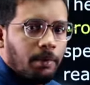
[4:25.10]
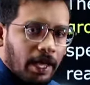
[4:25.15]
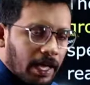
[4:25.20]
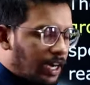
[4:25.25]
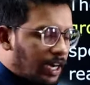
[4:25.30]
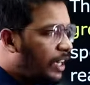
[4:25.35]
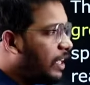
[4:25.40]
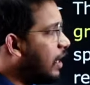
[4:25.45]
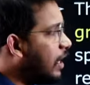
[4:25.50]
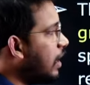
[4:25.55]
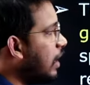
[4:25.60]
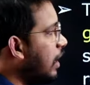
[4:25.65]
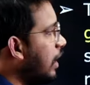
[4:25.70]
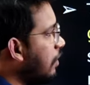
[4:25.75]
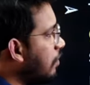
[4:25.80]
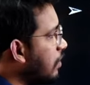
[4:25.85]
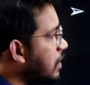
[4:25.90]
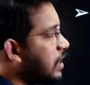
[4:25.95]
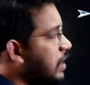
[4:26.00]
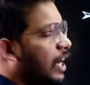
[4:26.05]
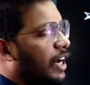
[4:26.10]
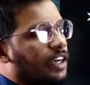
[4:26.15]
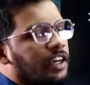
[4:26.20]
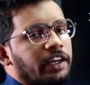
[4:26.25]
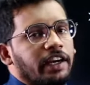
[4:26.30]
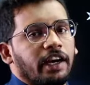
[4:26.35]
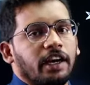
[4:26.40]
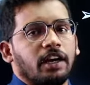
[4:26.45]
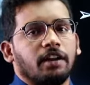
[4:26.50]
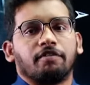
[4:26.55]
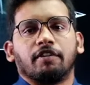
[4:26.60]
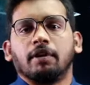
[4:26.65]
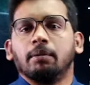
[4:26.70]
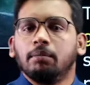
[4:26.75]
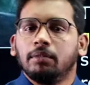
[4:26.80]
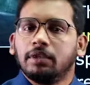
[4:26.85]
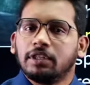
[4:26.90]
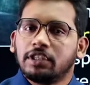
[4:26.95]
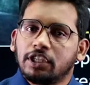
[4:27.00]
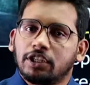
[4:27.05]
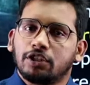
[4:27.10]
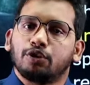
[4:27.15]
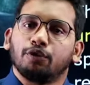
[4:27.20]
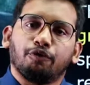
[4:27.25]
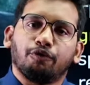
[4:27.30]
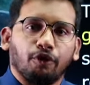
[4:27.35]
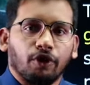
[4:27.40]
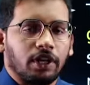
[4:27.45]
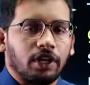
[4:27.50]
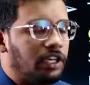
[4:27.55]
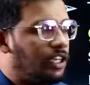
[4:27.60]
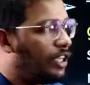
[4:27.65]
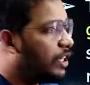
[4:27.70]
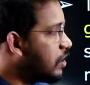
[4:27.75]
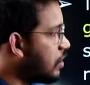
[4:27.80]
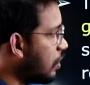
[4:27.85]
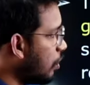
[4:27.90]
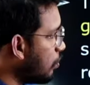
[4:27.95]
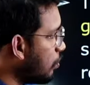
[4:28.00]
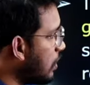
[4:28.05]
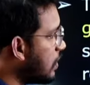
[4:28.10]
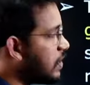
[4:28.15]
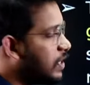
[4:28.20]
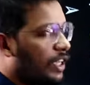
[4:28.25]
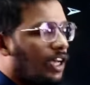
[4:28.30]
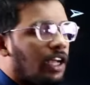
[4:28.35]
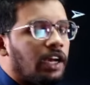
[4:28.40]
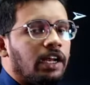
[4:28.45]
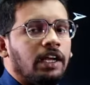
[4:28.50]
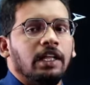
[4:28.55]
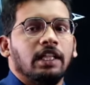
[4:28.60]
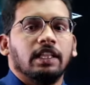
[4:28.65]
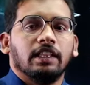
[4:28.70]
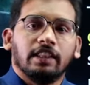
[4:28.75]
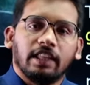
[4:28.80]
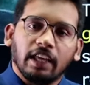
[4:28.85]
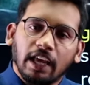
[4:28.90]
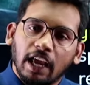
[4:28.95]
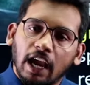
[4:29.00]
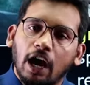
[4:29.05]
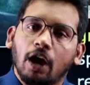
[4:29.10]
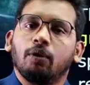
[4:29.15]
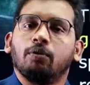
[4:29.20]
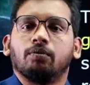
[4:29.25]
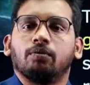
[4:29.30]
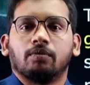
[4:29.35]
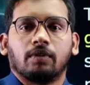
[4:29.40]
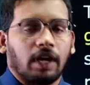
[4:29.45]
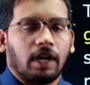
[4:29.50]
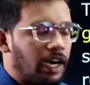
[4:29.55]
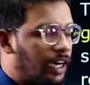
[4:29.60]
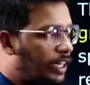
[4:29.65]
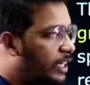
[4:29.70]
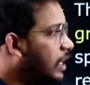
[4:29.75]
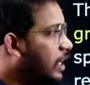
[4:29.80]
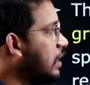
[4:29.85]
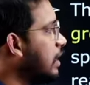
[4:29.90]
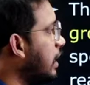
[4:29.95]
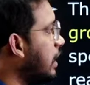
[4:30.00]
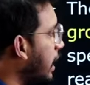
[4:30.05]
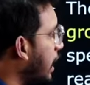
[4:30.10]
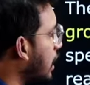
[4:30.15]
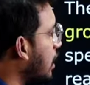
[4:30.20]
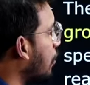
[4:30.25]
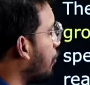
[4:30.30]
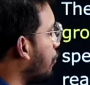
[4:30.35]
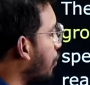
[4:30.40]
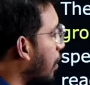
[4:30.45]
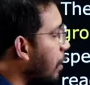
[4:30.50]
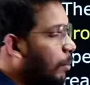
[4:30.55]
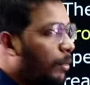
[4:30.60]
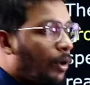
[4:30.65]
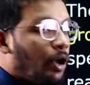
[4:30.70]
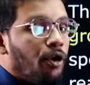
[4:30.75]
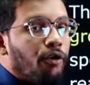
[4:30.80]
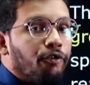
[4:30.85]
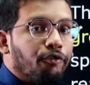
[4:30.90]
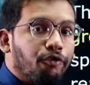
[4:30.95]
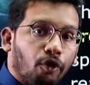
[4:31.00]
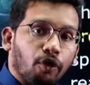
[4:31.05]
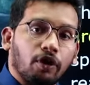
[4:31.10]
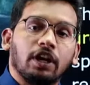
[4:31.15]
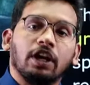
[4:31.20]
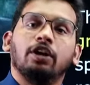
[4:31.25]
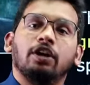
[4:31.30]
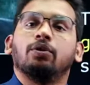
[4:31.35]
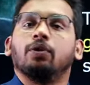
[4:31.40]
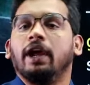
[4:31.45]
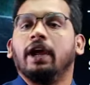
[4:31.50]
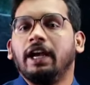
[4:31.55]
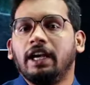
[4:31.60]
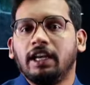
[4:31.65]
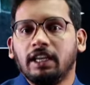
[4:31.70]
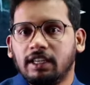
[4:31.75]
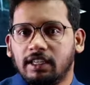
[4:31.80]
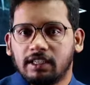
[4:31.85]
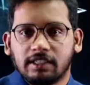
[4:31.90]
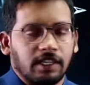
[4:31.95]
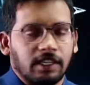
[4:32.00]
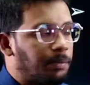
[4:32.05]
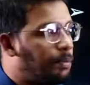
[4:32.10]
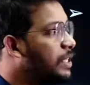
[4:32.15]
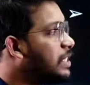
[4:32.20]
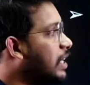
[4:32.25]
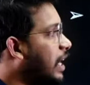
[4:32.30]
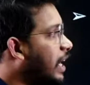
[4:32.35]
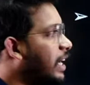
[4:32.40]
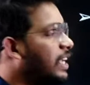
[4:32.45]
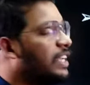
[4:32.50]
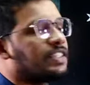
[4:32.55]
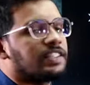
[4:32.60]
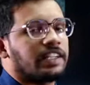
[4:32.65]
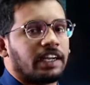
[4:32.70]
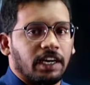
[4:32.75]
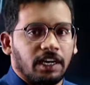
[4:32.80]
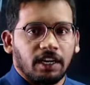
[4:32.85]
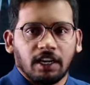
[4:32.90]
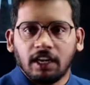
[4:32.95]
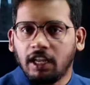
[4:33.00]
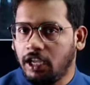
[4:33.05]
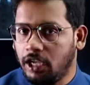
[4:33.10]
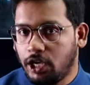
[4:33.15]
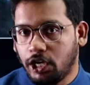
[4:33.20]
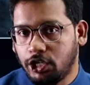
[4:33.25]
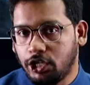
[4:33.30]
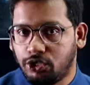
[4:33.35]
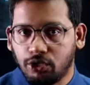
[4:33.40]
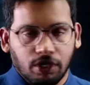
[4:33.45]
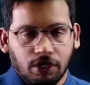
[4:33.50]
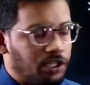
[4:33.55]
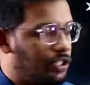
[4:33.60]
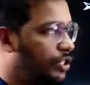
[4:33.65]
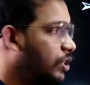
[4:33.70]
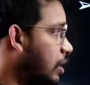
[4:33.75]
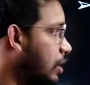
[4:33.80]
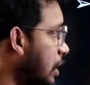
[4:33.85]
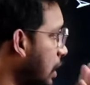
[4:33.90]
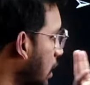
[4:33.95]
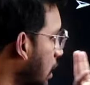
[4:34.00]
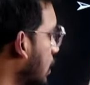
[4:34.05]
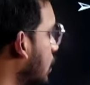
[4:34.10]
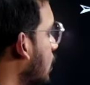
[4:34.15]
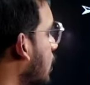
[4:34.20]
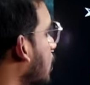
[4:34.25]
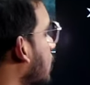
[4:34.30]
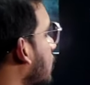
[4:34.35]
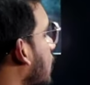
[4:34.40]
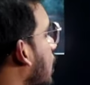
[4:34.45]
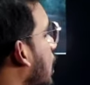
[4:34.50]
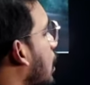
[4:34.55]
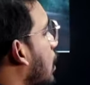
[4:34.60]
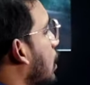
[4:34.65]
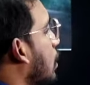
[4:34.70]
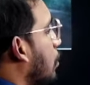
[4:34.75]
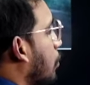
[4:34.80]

earlier it was collecting data from 6 to 14 years. Now this year they have collected the data from 14 to 18 years. That means higher secondary education. This is very